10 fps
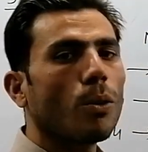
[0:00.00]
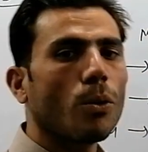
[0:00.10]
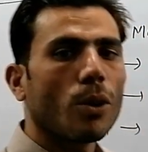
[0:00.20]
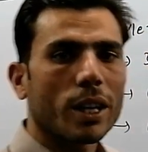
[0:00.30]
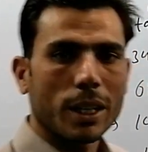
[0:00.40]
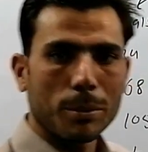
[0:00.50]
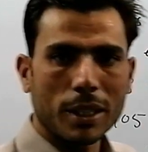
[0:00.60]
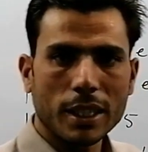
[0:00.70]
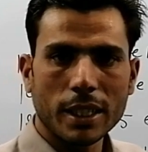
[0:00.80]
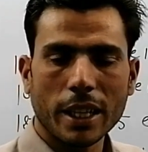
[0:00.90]
were
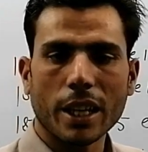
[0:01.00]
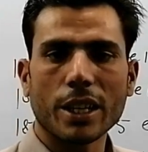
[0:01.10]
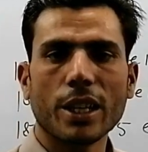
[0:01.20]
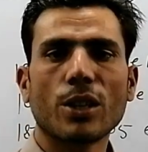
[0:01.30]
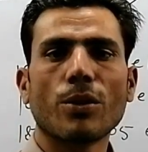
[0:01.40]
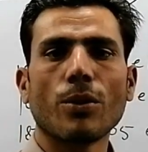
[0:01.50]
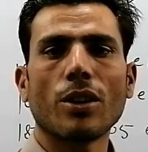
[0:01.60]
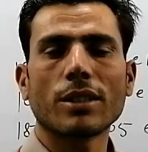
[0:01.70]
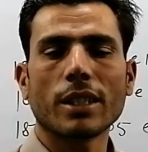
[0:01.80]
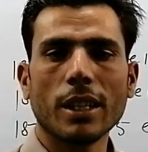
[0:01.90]
limited and it
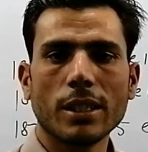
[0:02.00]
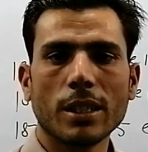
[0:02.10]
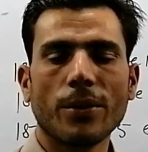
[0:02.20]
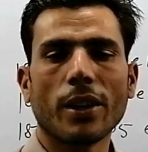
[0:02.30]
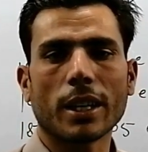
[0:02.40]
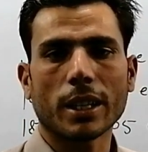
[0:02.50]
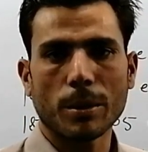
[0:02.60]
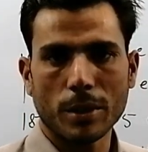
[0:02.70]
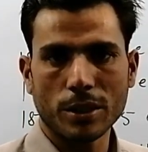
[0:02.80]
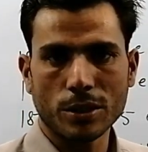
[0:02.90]
was easy for
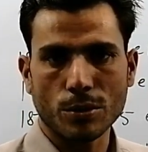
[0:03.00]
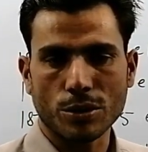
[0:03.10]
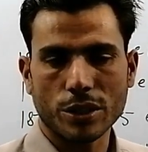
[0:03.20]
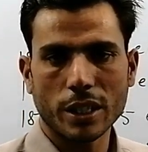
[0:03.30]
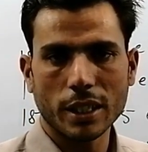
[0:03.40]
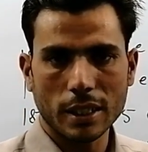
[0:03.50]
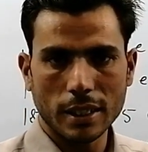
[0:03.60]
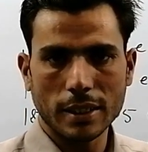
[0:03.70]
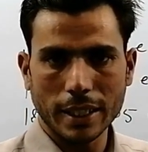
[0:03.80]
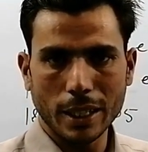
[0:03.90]
chemists to study
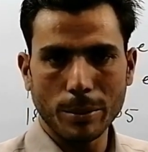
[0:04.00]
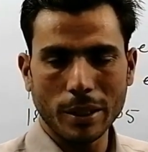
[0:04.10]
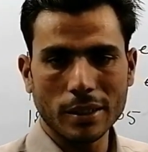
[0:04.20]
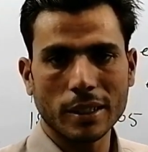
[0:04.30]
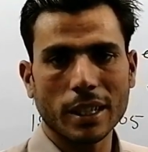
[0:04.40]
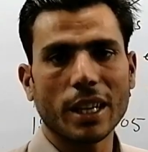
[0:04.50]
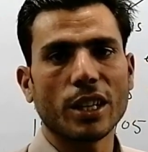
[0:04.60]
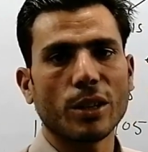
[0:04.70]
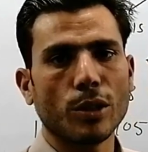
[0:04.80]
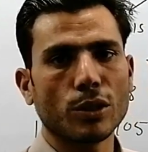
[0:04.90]
these elements
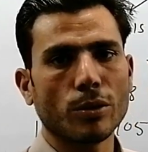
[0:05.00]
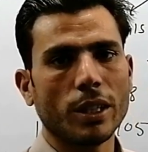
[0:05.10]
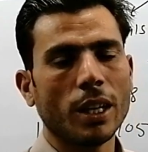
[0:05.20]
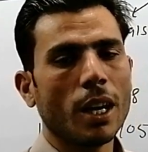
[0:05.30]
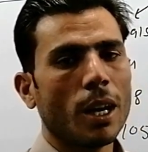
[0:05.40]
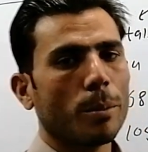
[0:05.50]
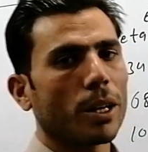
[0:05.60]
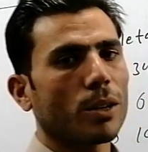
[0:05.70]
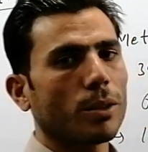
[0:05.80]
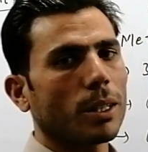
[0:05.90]
individually,
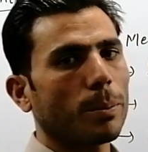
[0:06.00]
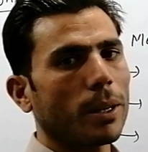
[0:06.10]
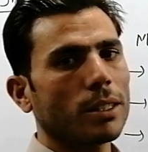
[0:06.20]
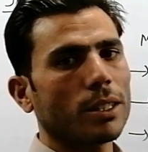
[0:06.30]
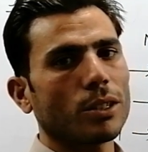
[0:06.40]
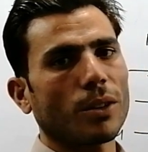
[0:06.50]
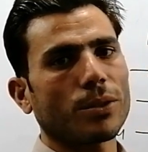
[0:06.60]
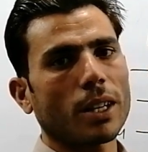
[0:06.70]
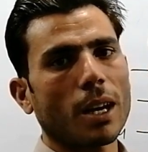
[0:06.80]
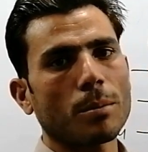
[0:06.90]
but with the passage
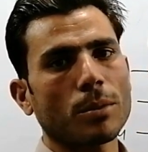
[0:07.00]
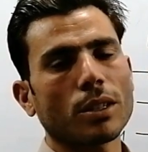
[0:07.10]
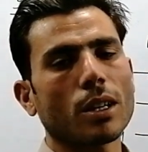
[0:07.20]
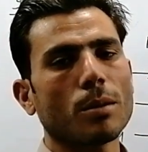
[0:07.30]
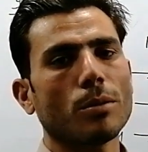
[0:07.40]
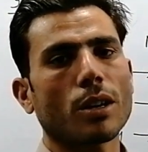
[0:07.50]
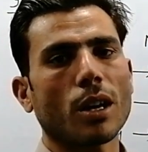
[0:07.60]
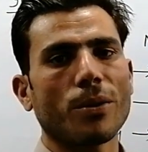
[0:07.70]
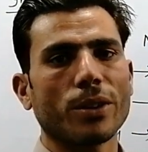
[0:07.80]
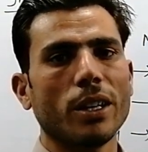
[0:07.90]
of time the number
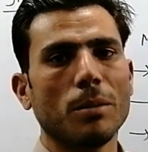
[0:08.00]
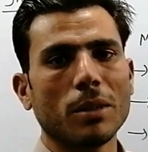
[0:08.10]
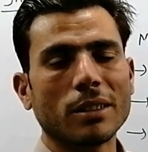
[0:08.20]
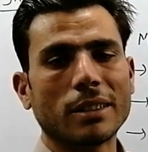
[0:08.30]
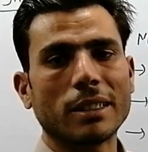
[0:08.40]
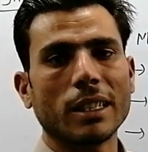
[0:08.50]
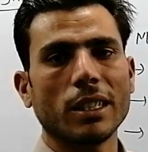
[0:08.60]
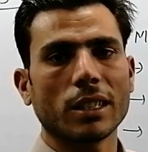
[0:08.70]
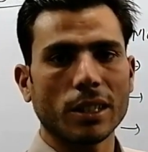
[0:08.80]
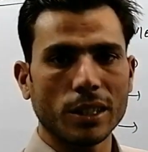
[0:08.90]
of elements
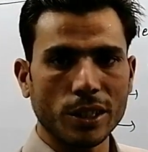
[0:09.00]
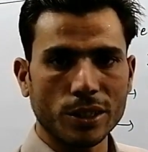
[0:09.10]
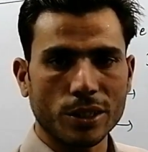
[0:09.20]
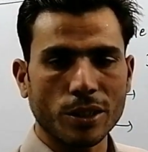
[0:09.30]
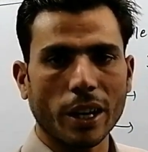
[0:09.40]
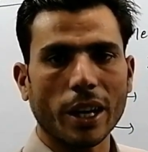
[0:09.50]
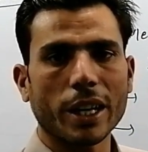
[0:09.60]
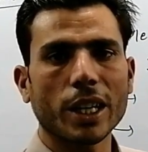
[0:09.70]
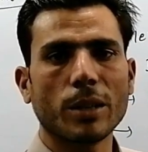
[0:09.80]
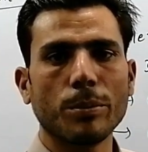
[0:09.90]
increased and
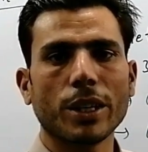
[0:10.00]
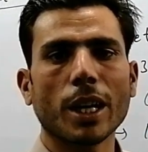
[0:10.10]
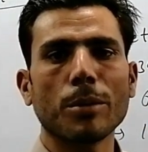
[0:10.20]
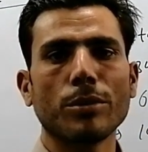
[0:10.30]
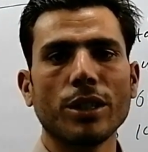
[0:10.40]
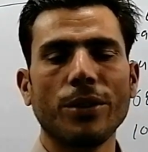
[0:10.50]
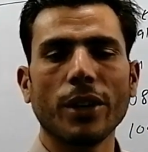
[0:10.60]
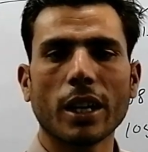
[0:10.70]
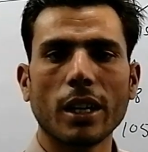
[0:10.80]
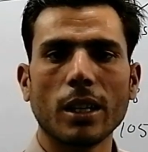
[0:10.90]
it became
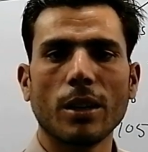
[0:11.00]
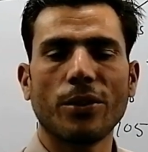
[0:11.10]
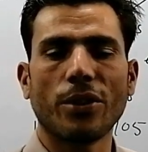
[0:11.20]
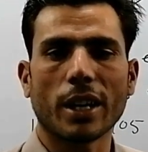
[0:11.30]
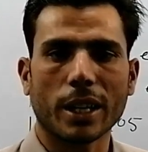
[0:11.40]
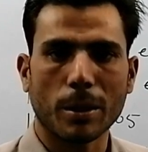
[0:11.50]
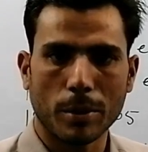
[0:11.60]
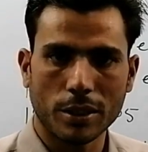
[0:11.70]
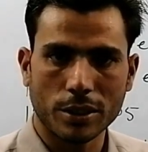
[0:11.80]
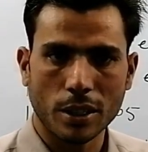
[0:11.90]
difficult for
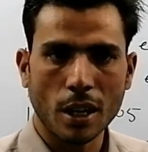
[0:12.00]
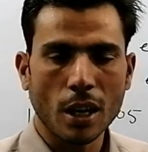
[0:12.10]
chemists